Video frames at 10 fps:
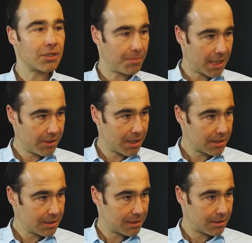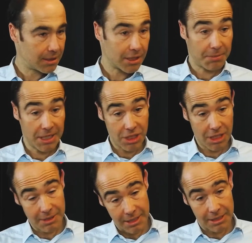some areas, and
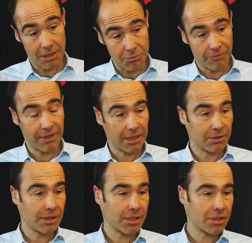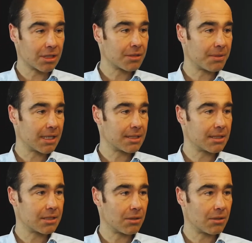especially when it's now moving into digital space, and